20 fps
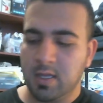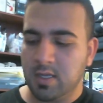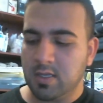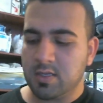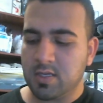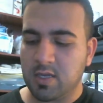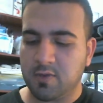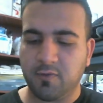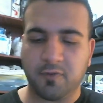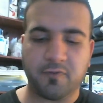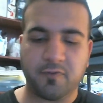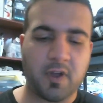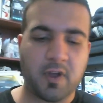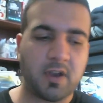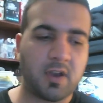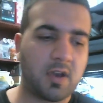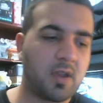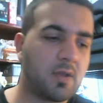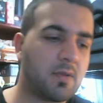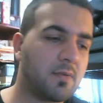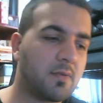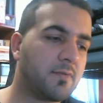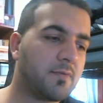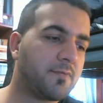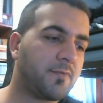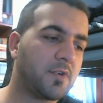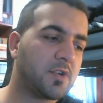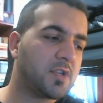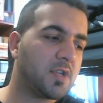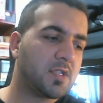just for fun and
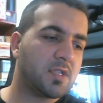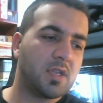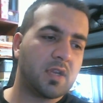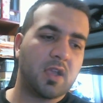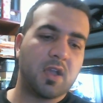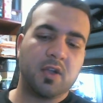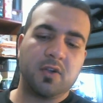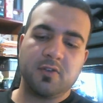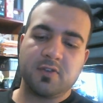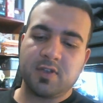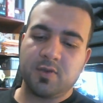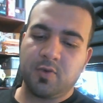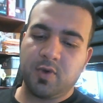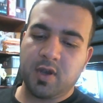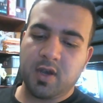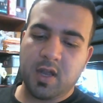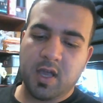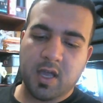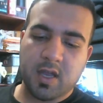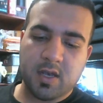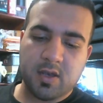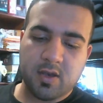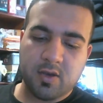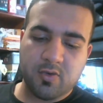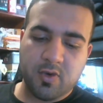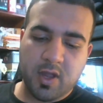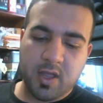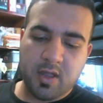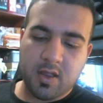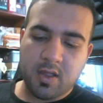for shits and giggles and whatnot,
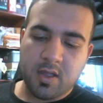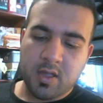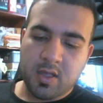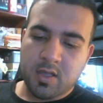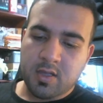right?